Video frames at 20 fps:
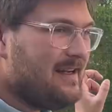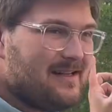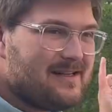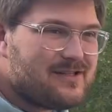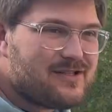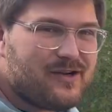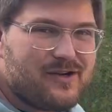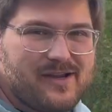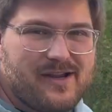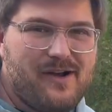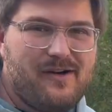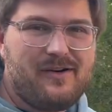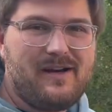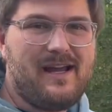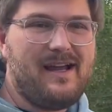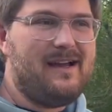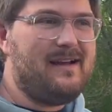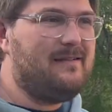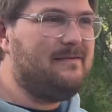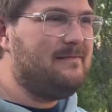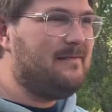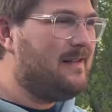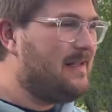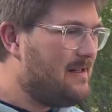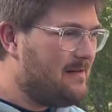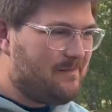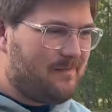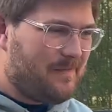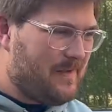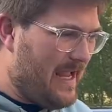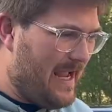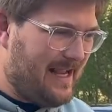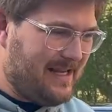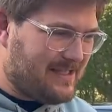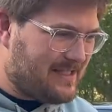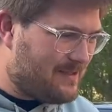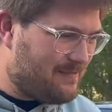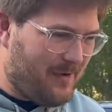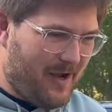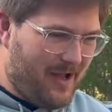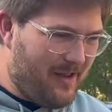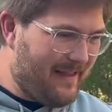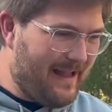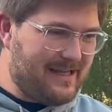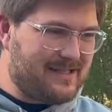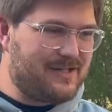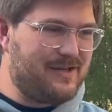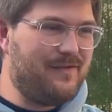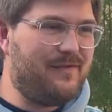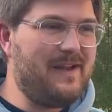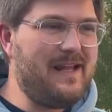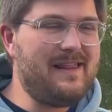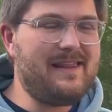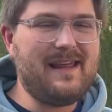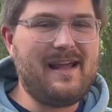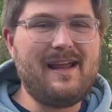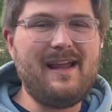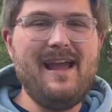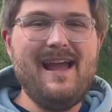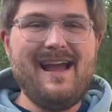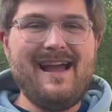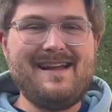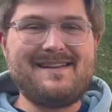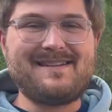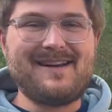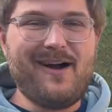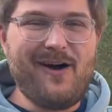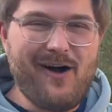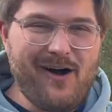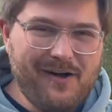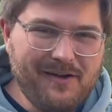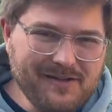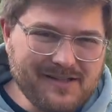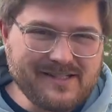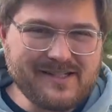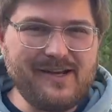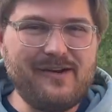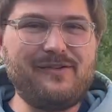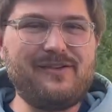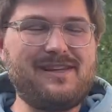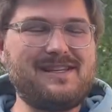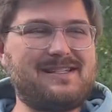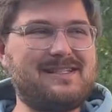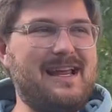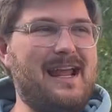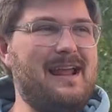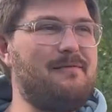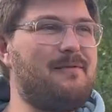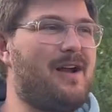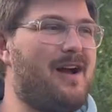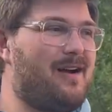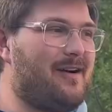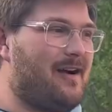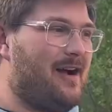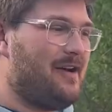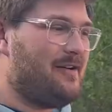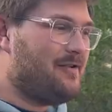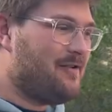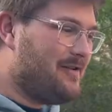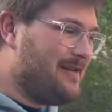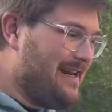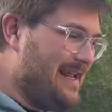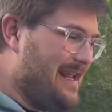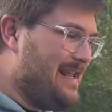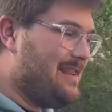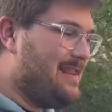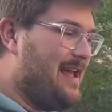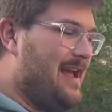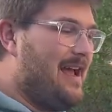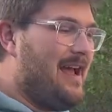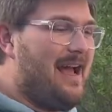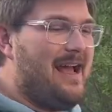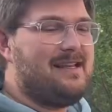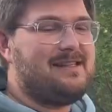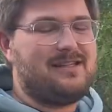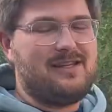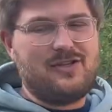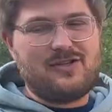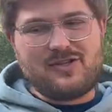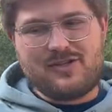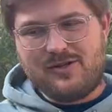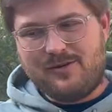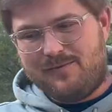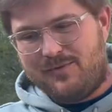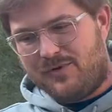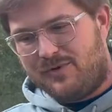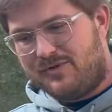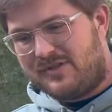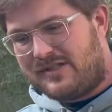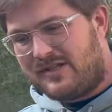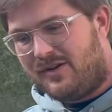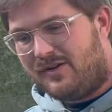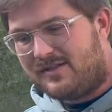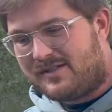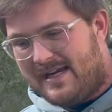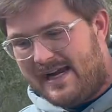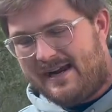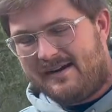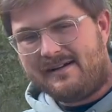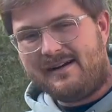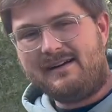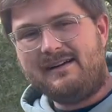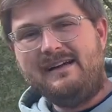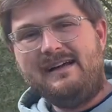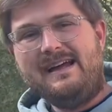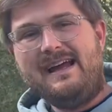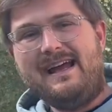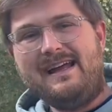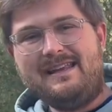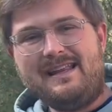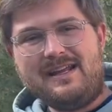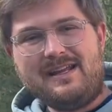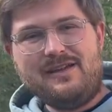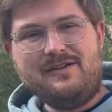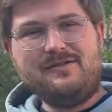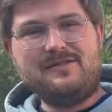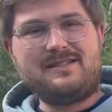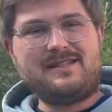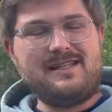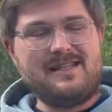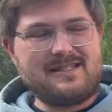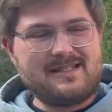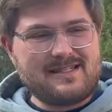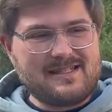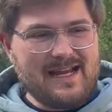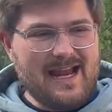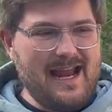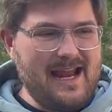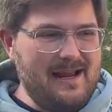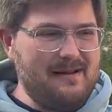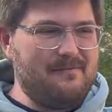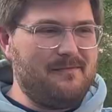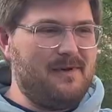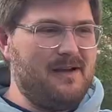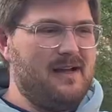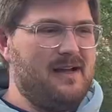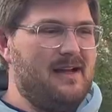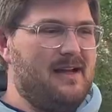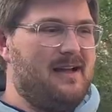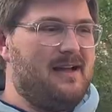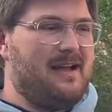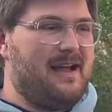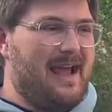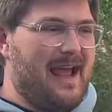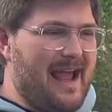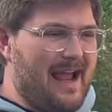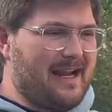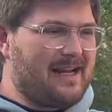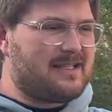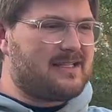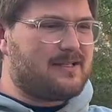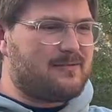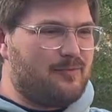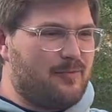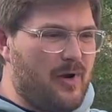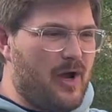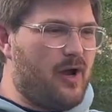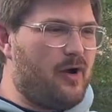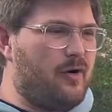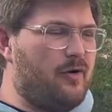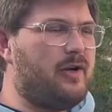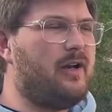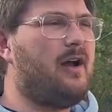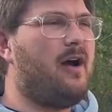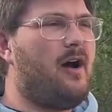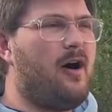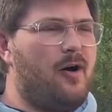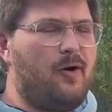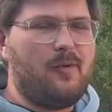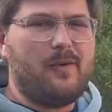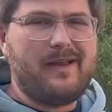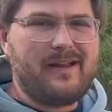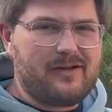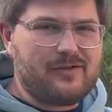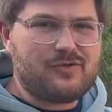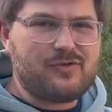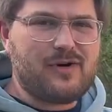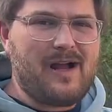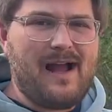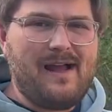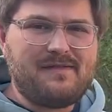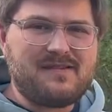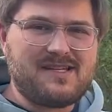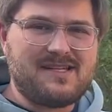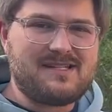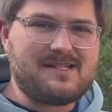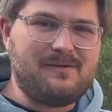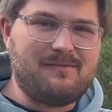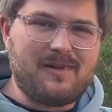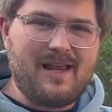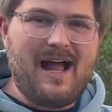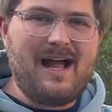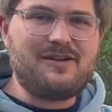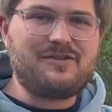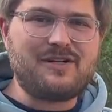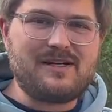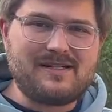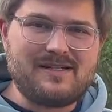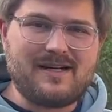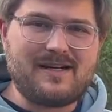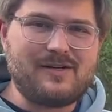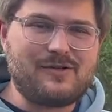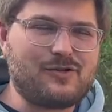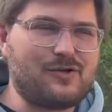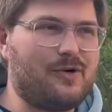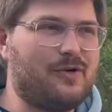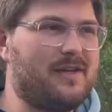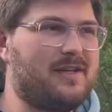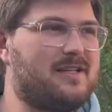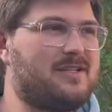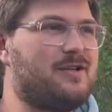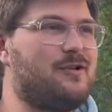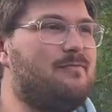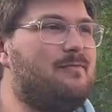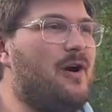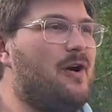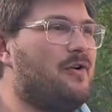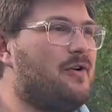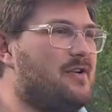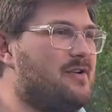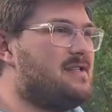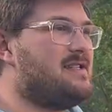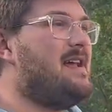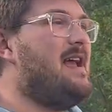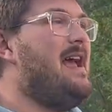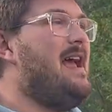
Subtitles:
Toyota small SUV thing. It's also the same car underneath as the Subaru Solterra, and they use the same XMODE all-wheel drive system logic to control the two motors.